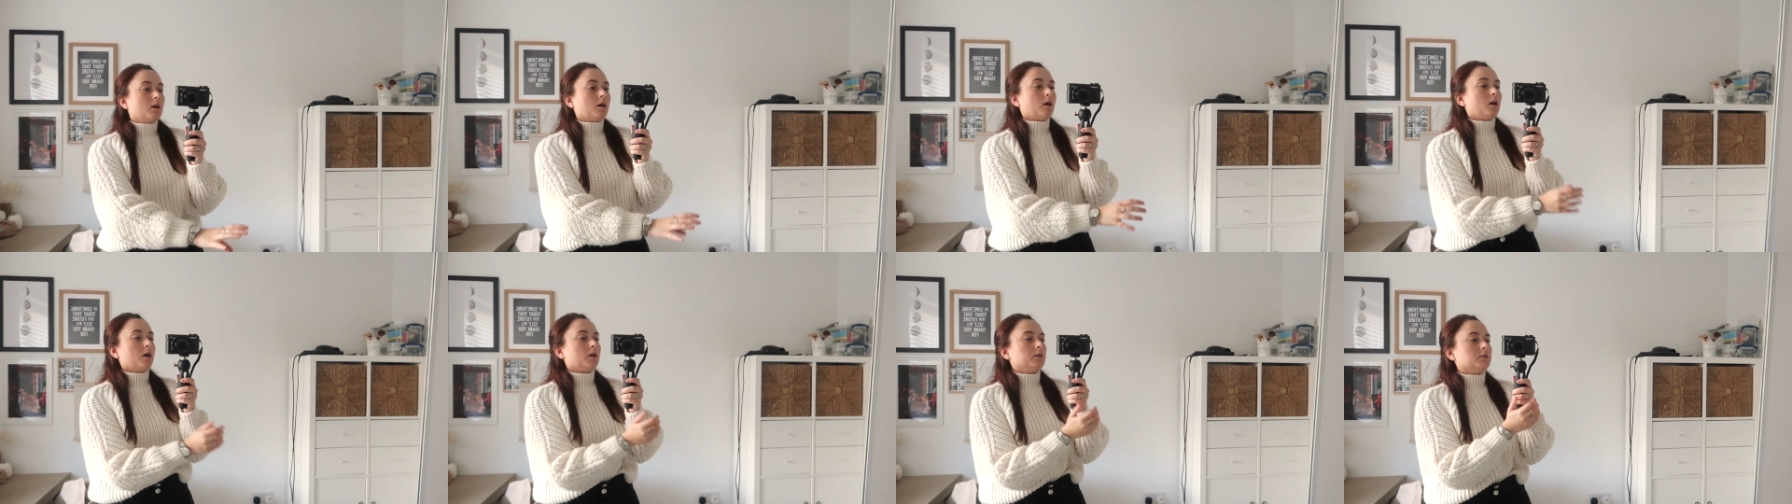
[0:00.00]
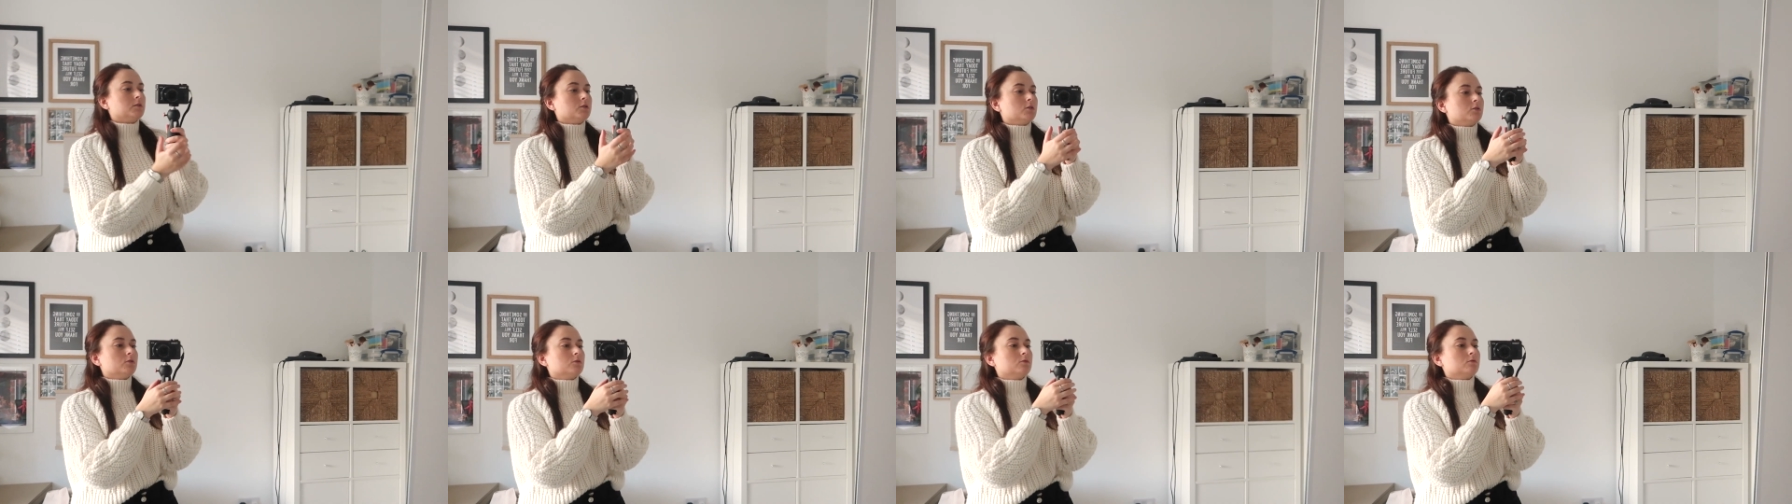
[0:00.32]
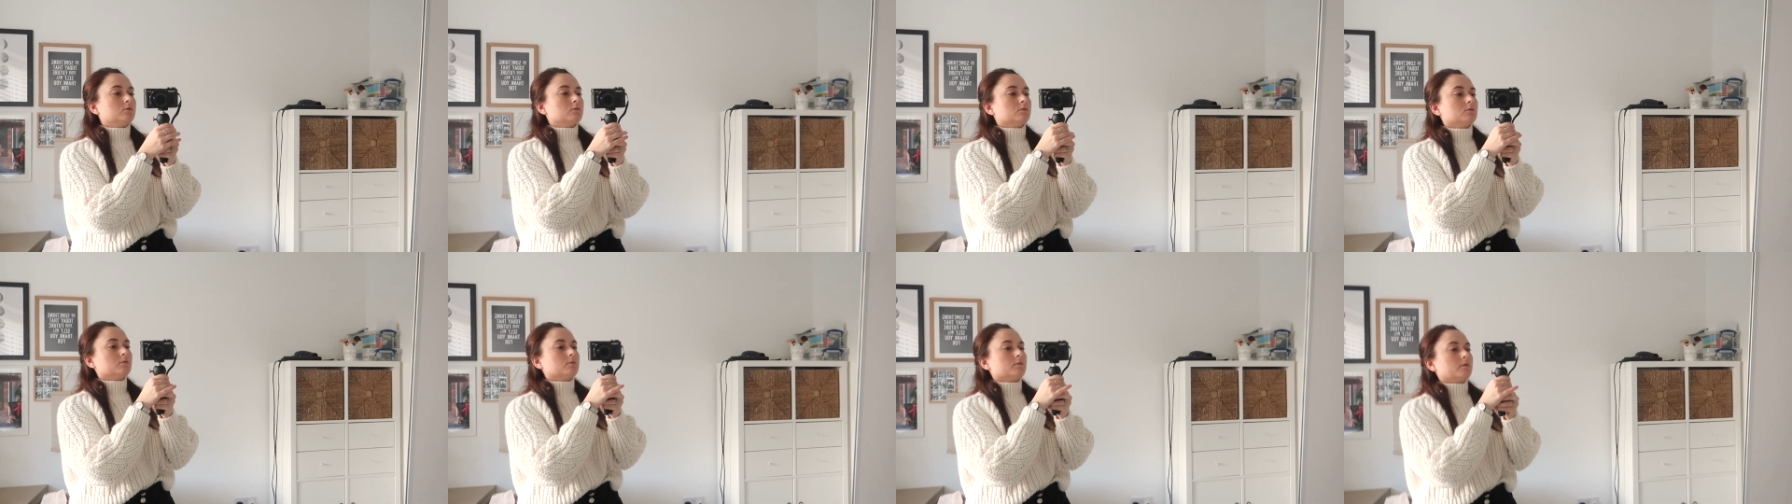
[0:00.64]
I
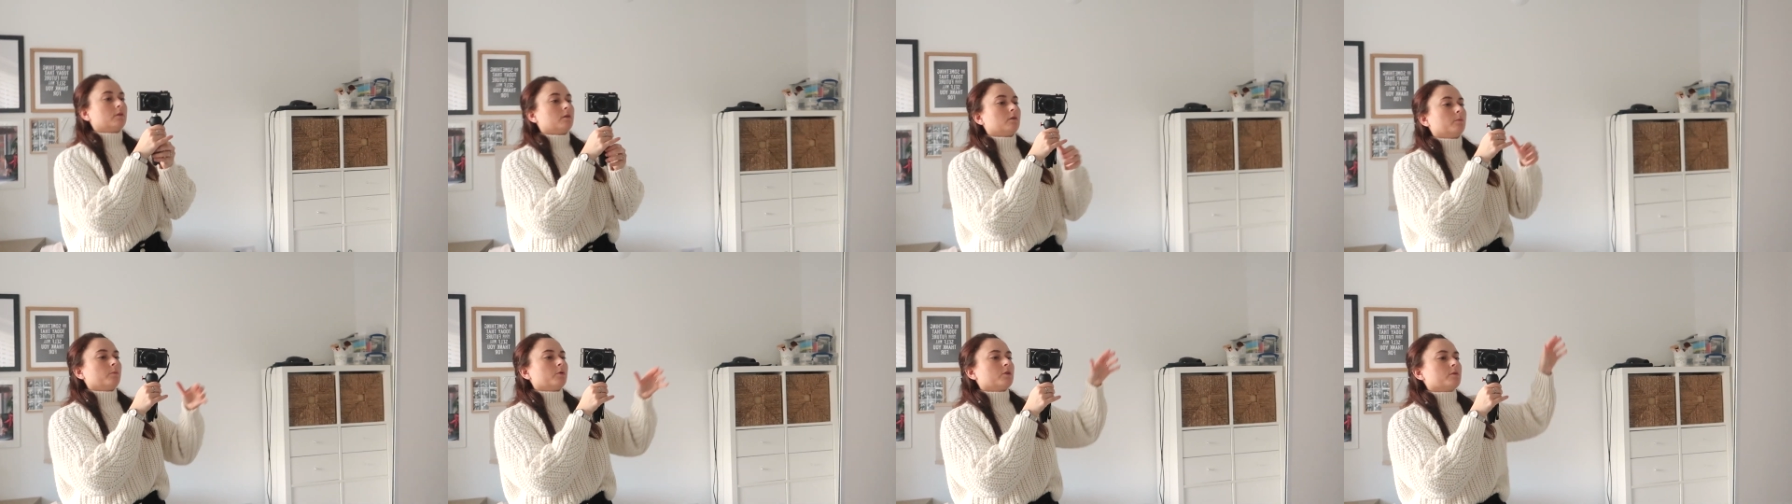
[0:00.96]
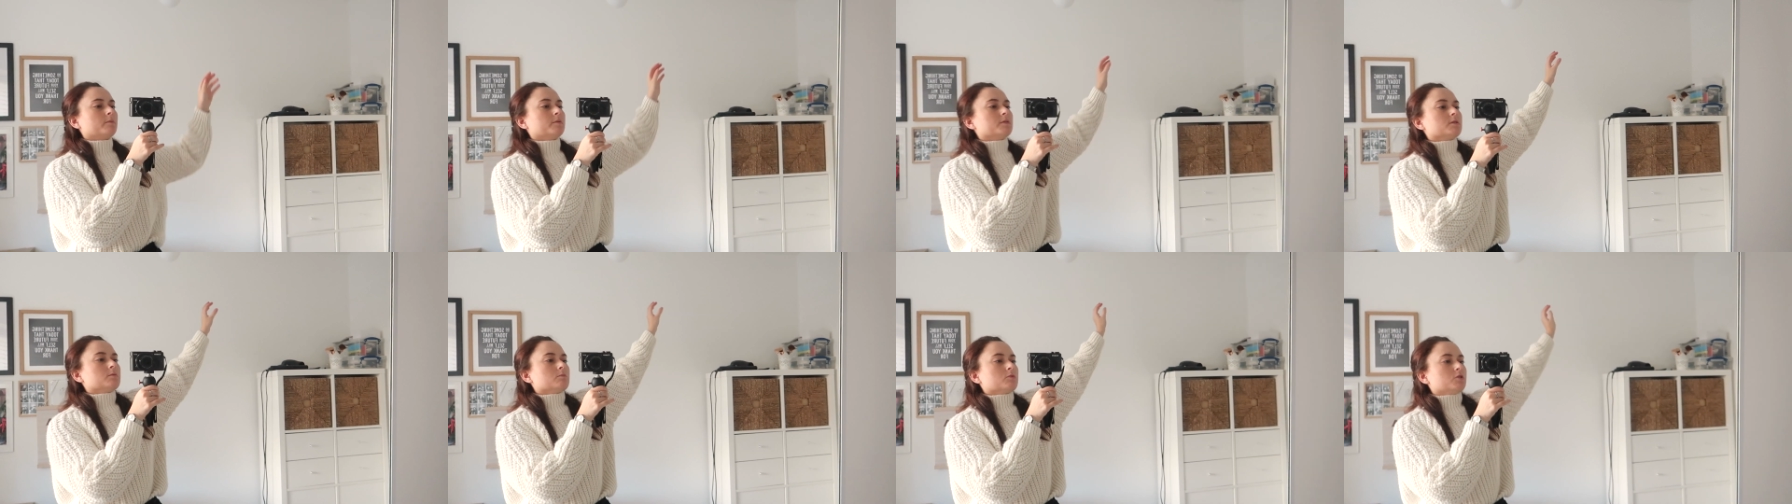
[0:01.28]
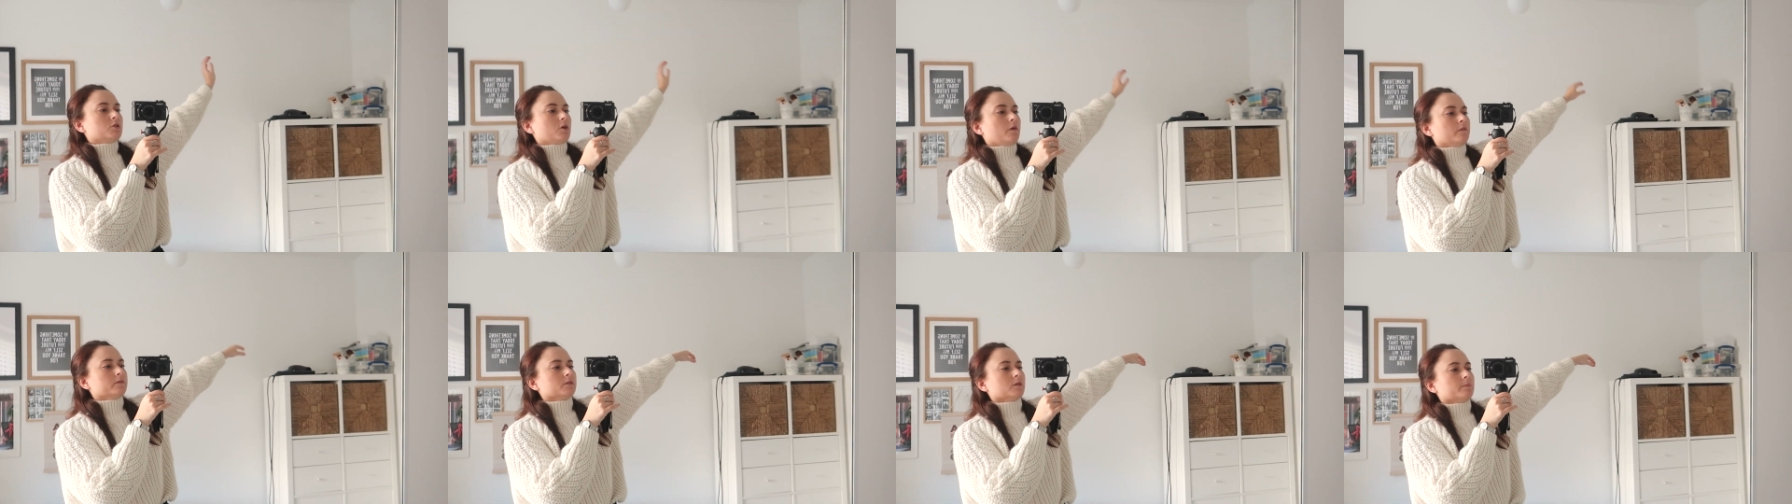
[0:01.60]
do wanna put some
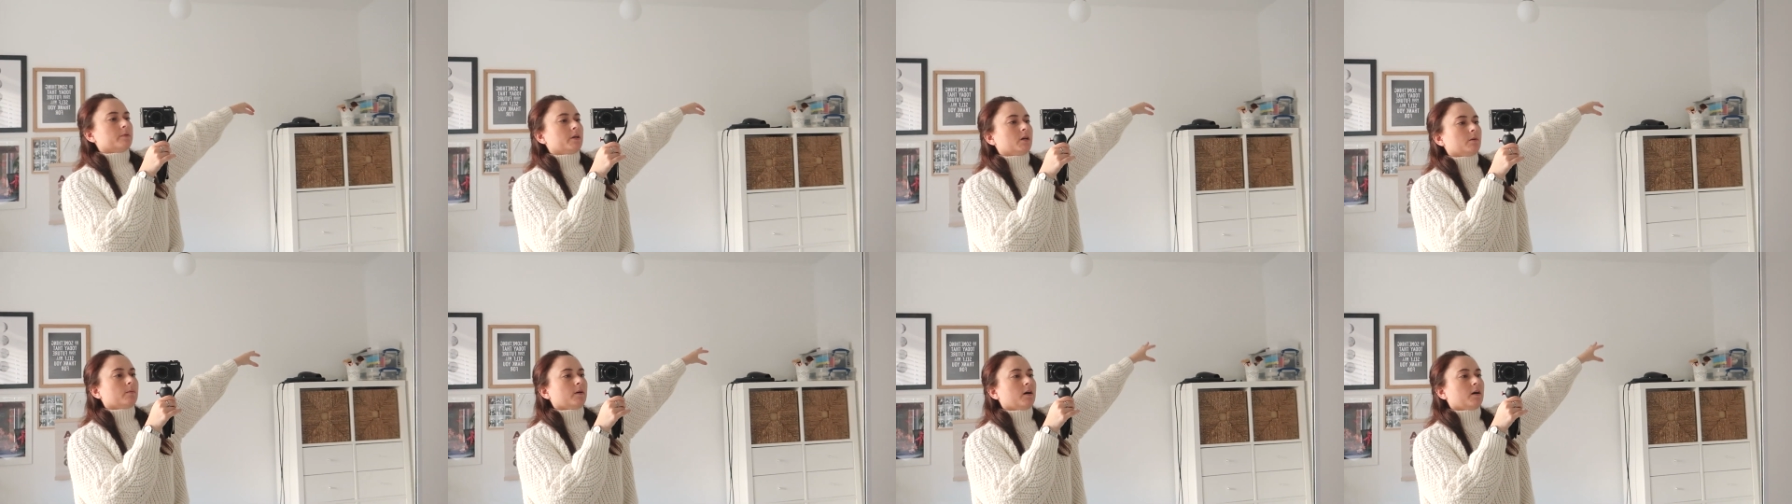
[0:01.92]
shelves up here,